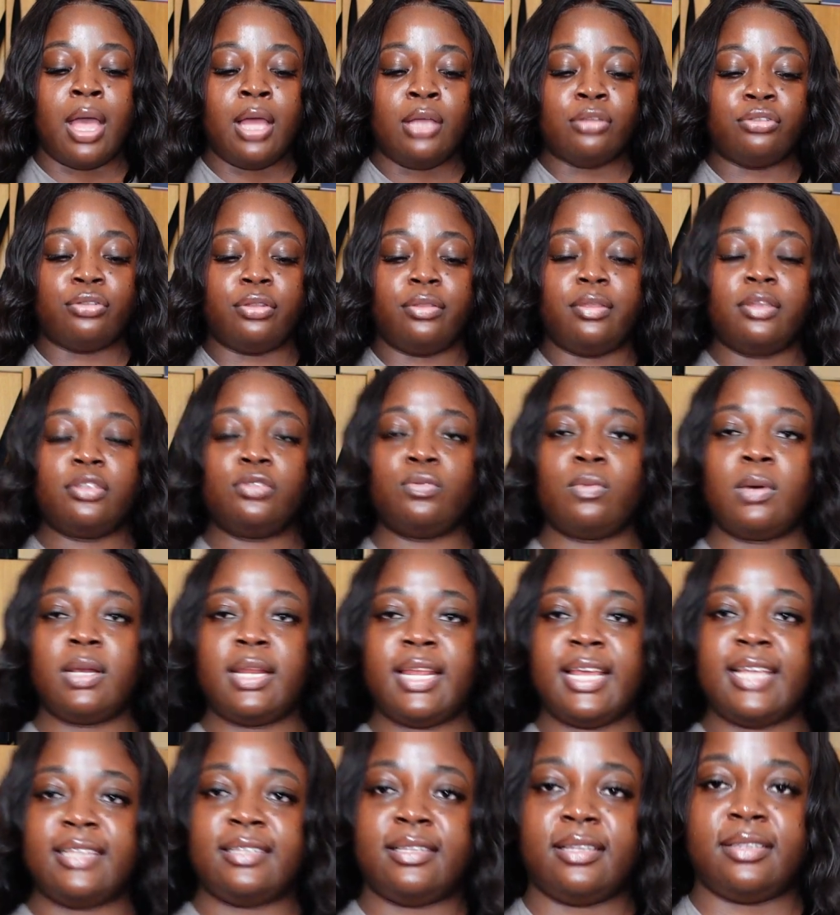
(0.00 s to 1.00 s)
So this
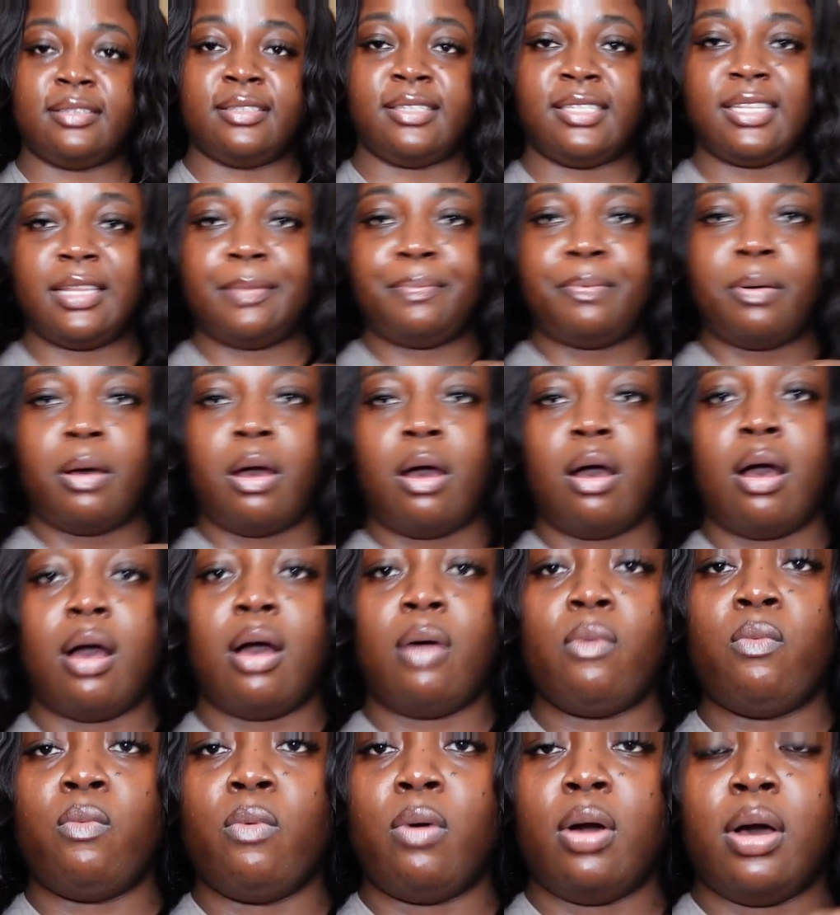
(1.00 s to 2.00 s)
one is a
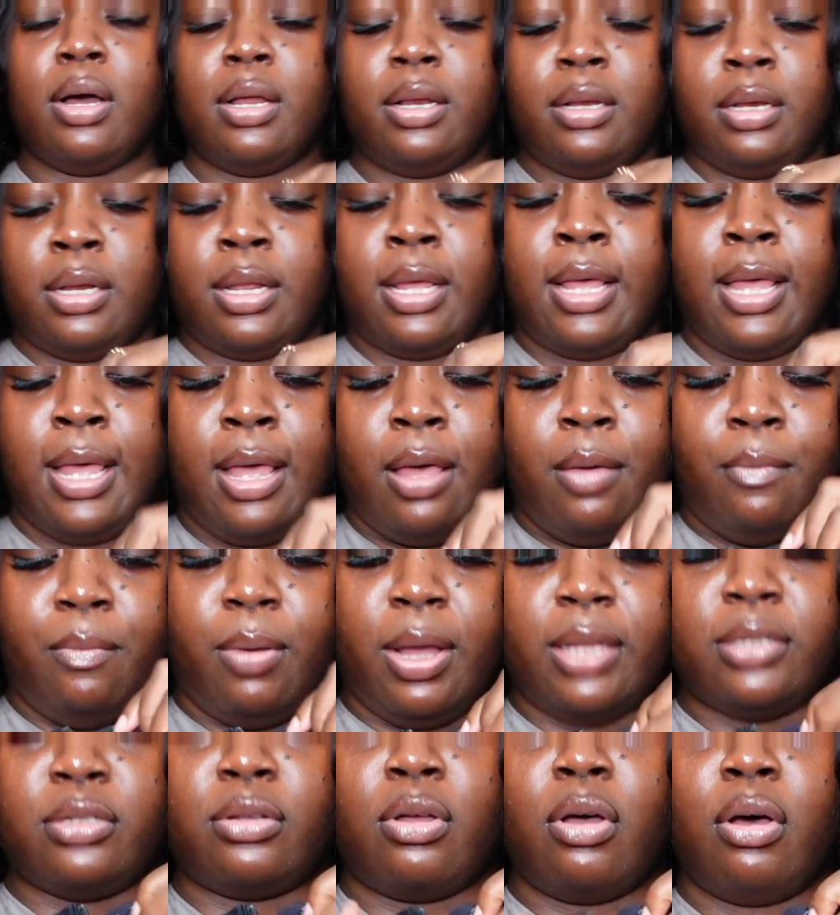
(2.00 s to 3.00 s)
zipper one,
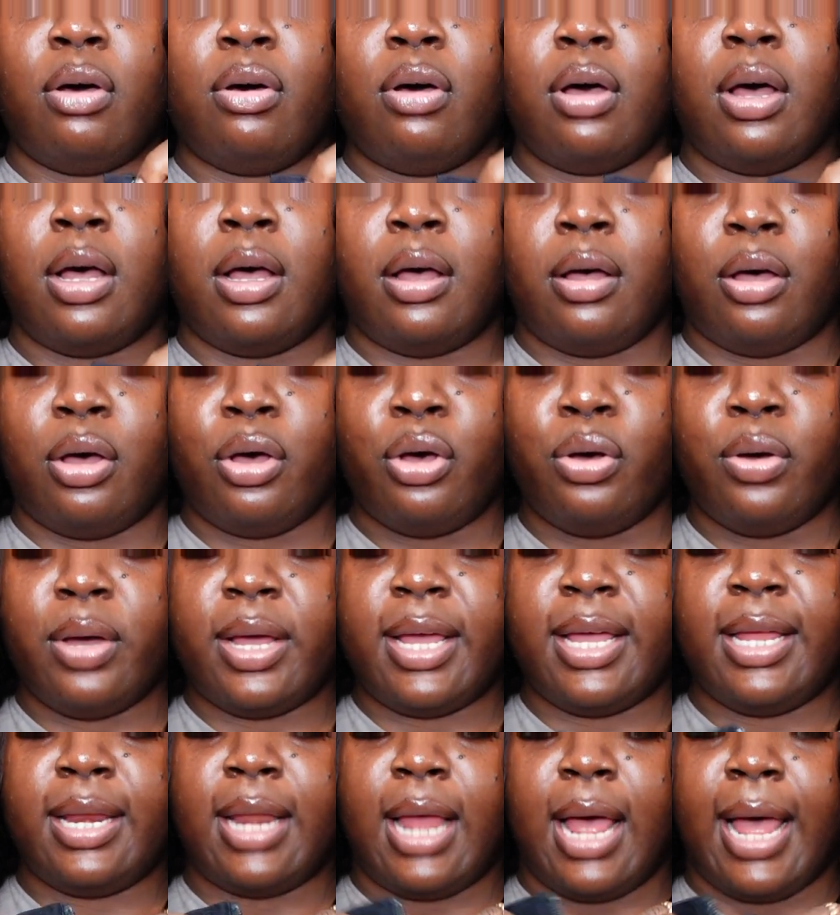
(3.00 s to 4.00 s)
but it's got a
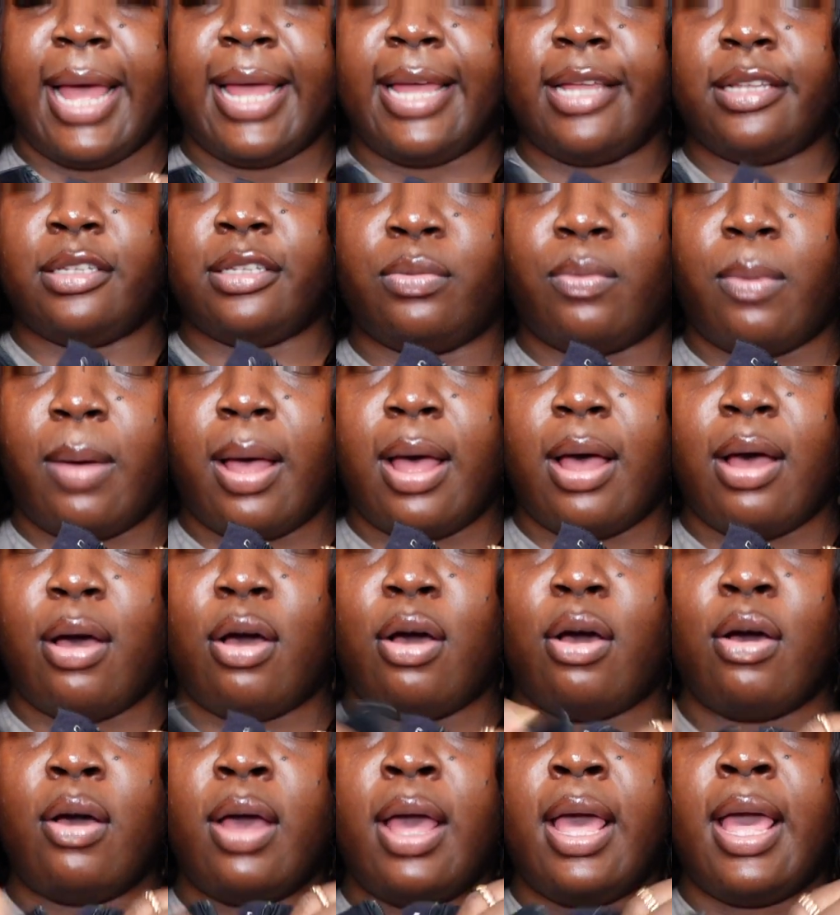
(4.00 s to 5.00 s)
hook and eye
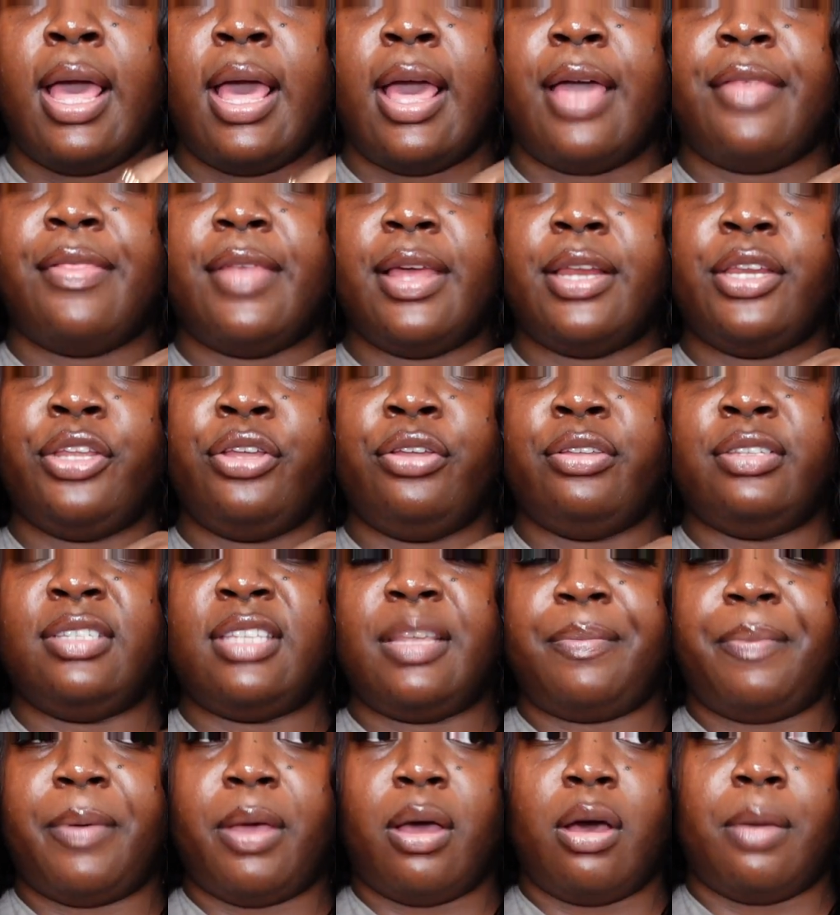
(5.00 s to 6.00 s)
well, and then you
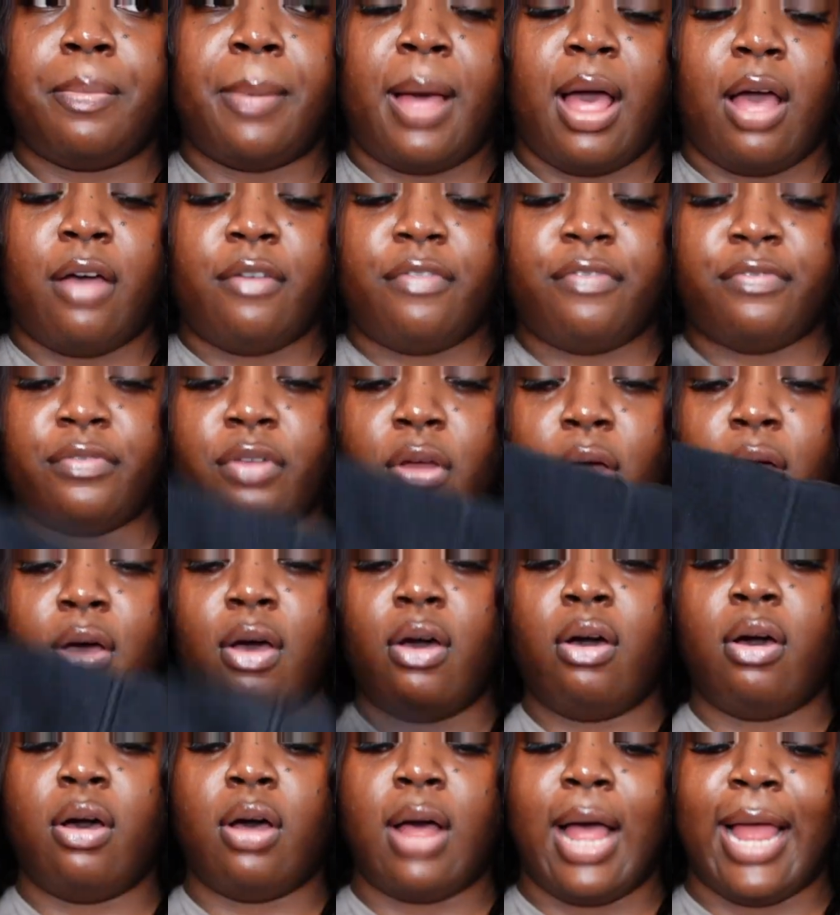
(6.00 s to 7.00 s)
zip it up after.
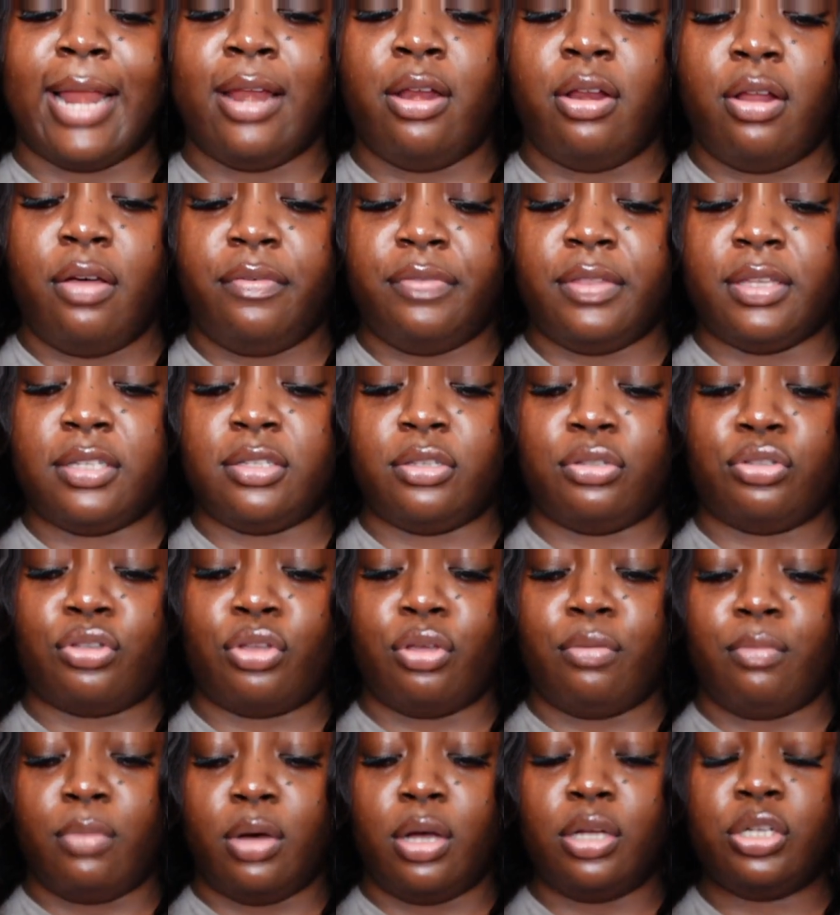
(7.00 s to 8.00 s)
Oh, I love this
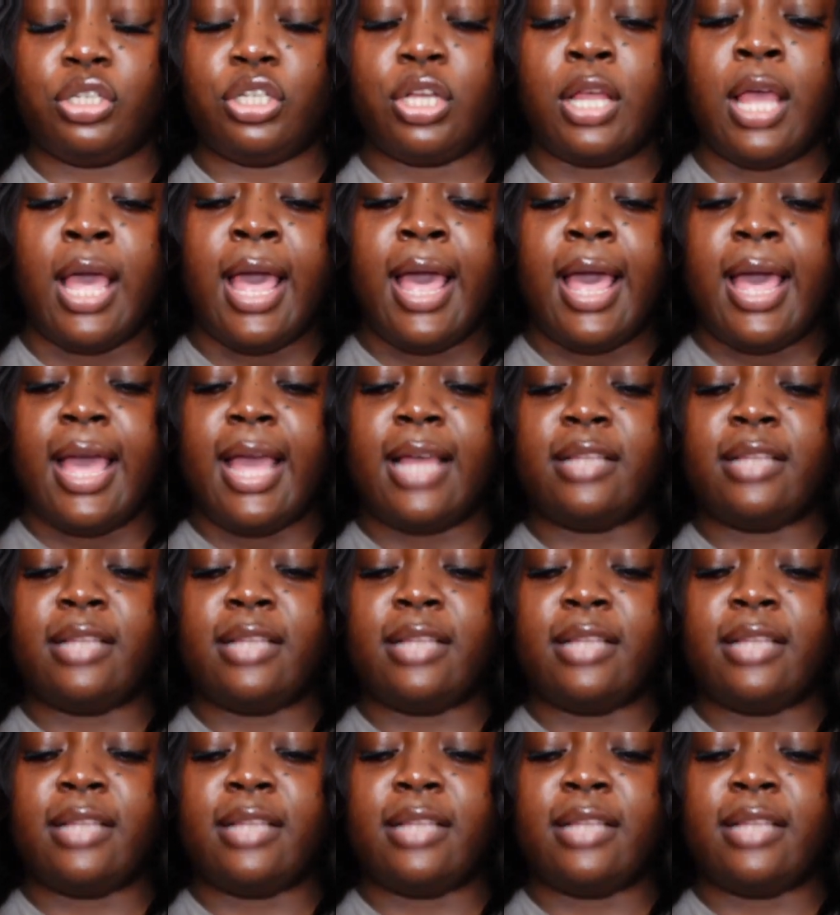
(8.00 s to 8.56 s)
so much.